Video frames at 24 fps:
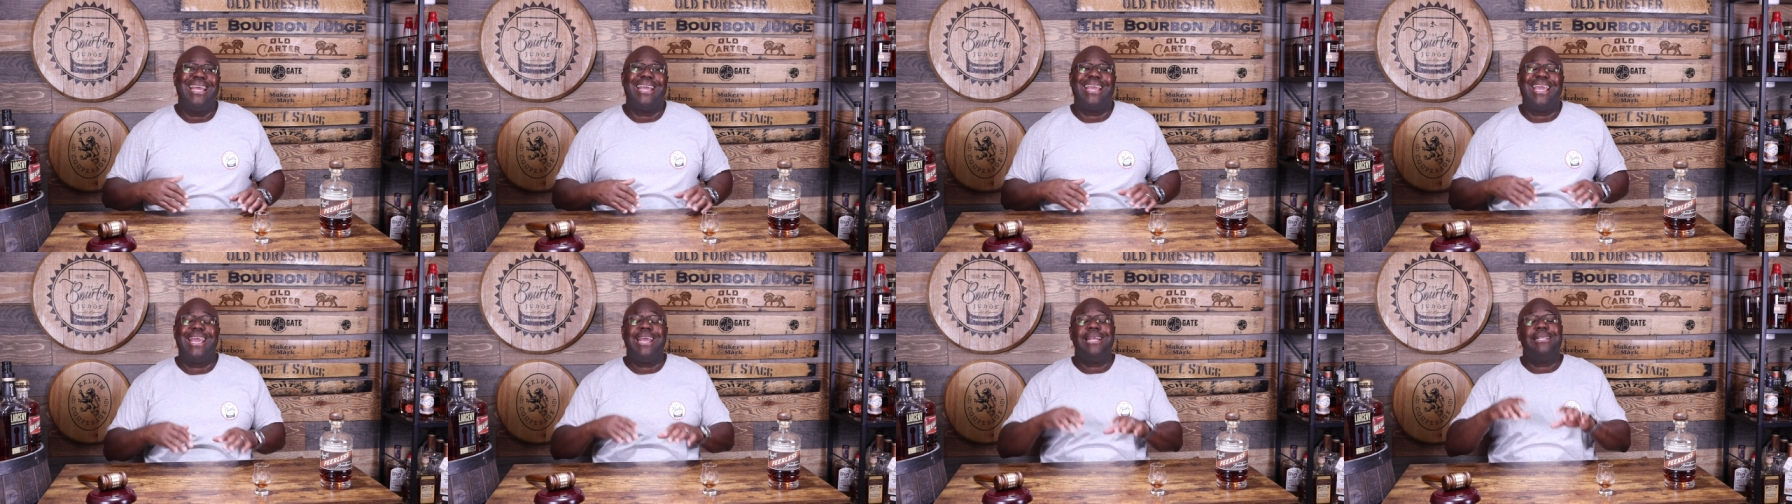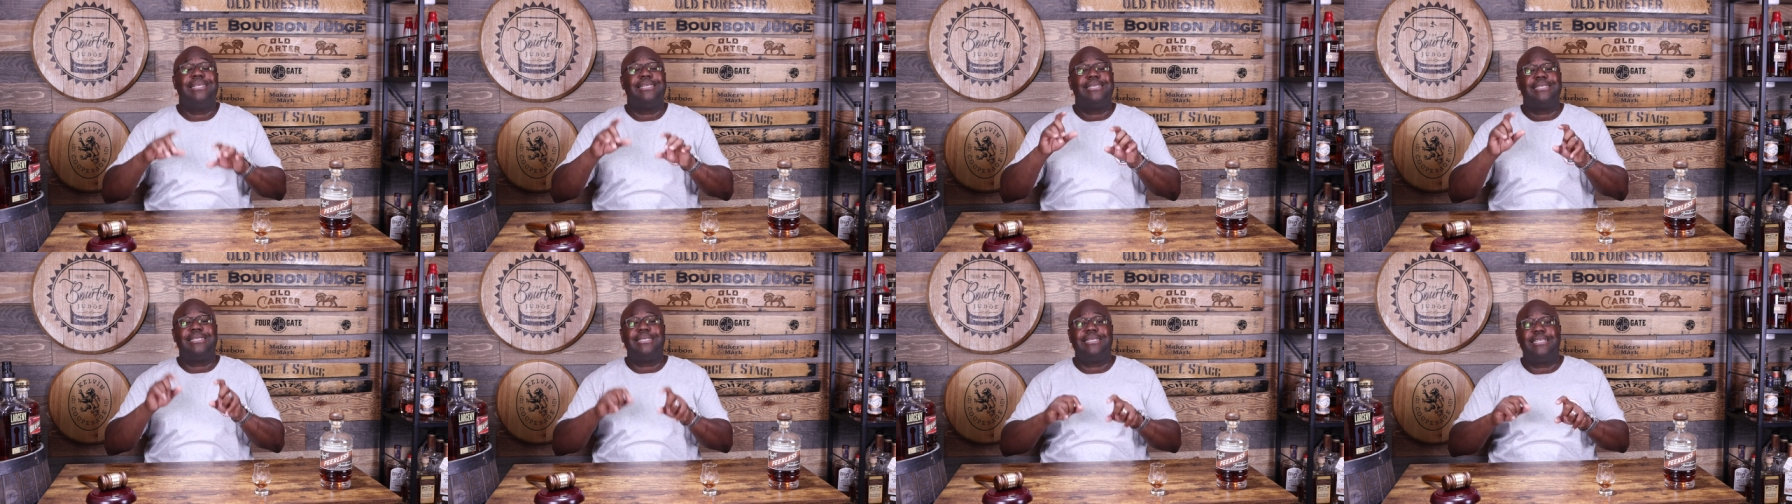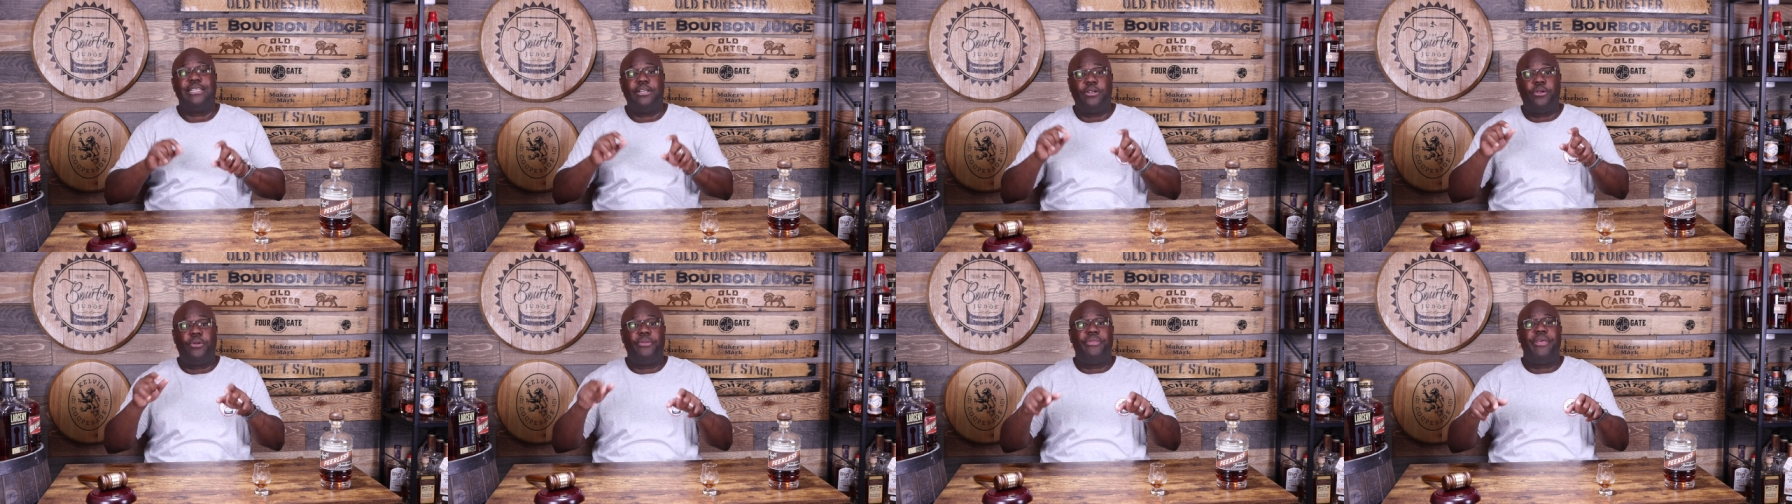can
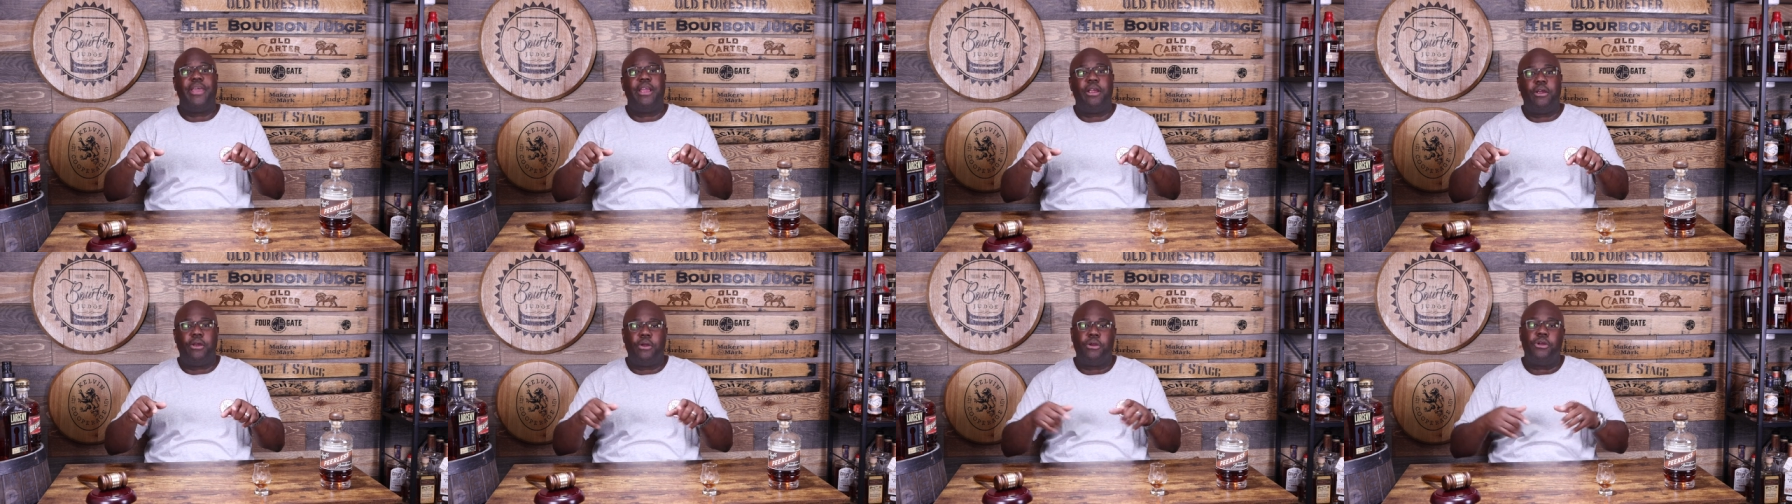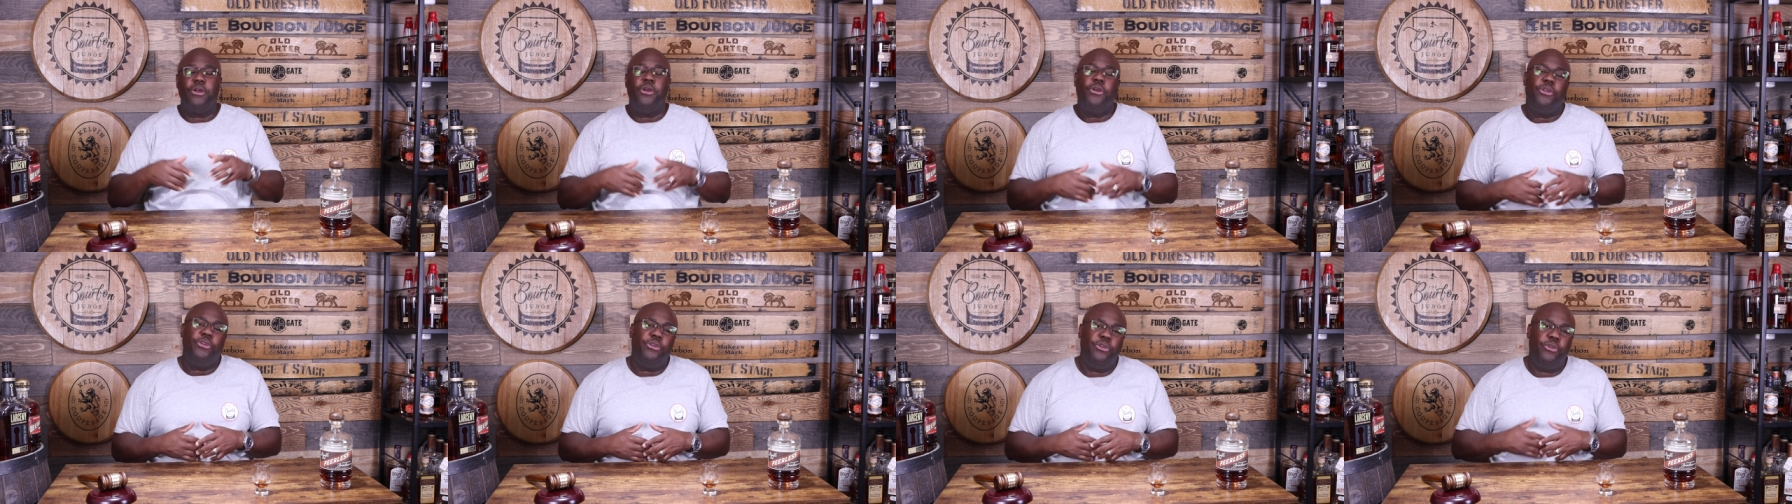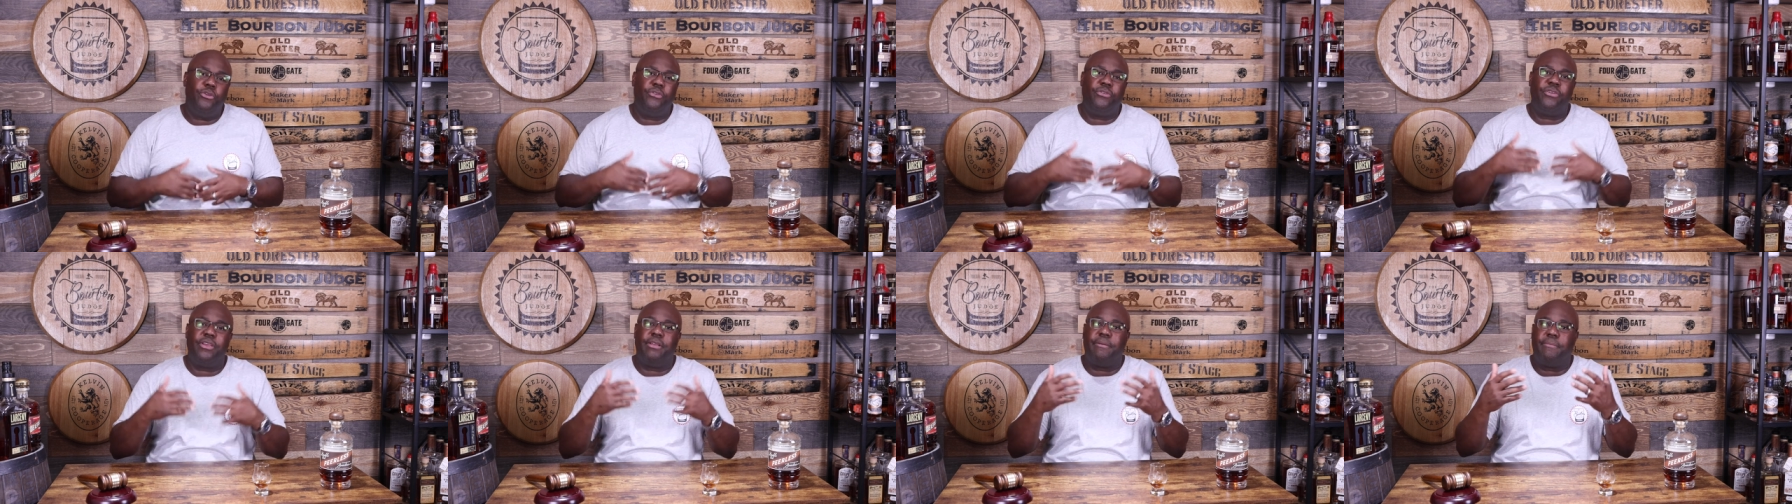distill there
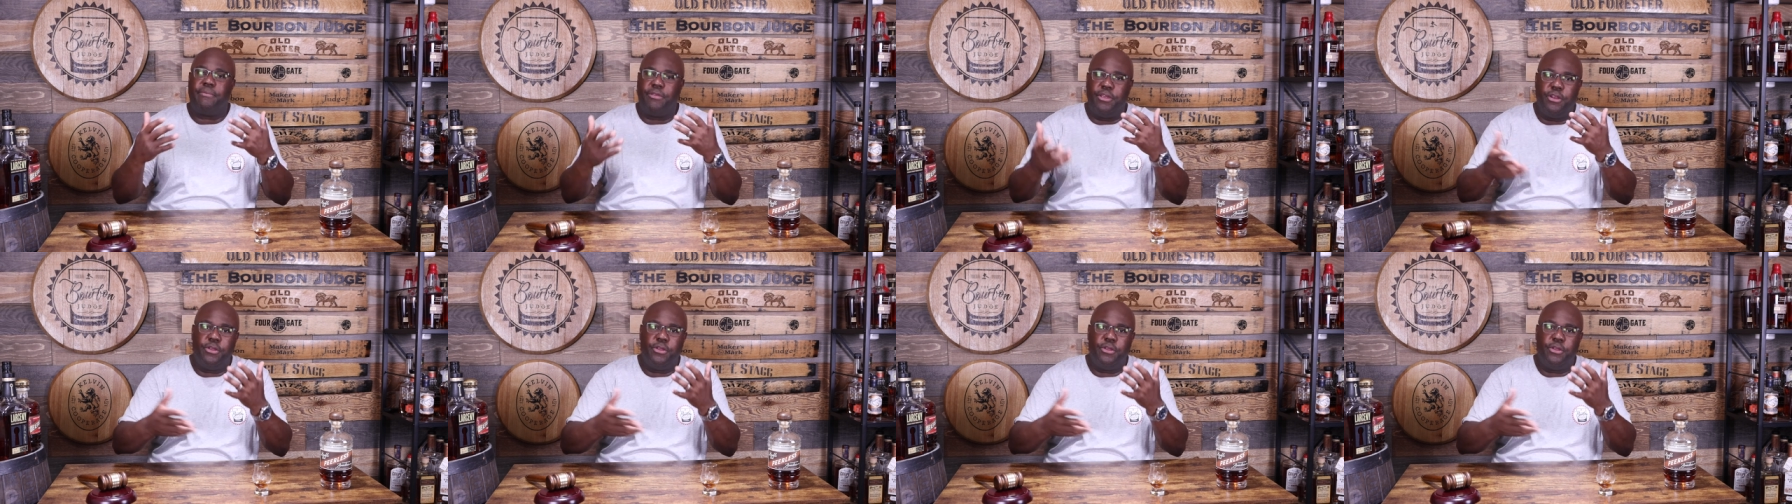using,